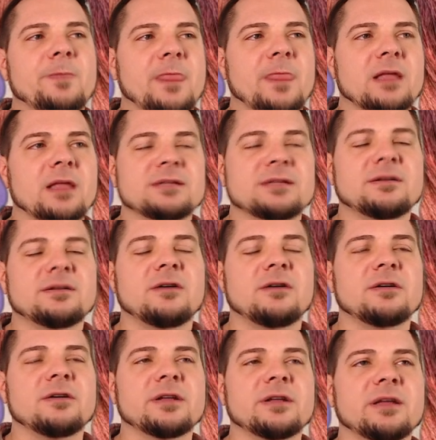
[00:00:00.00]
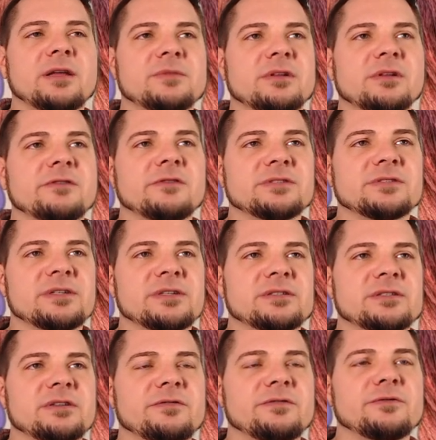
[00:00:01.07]
It's not hard to get them to level 60
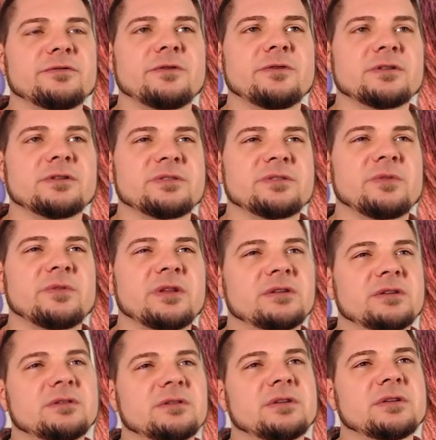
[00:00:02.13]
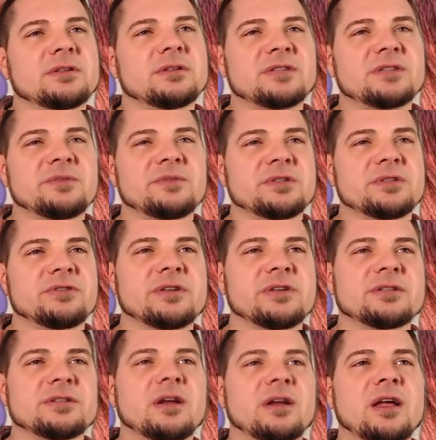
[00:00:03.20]
if you follow some of the tips and tricks that
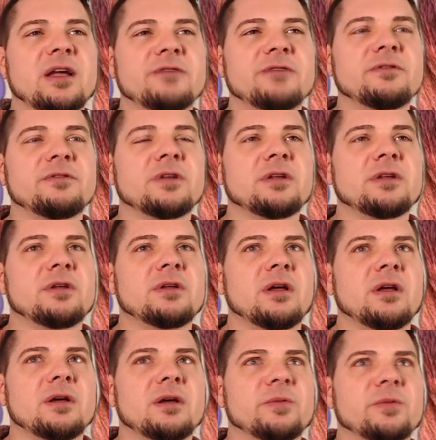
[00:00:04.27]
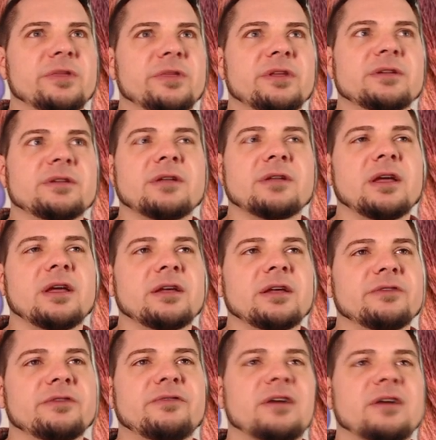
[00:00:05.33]
I have within like
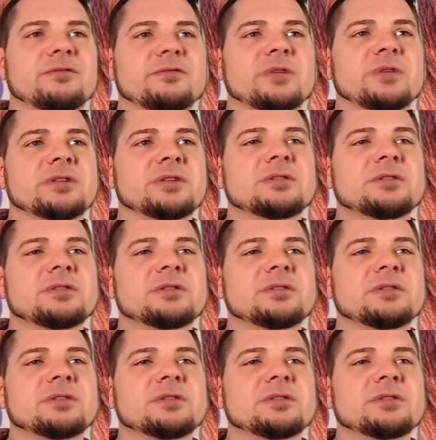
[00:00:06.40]
5 weeks.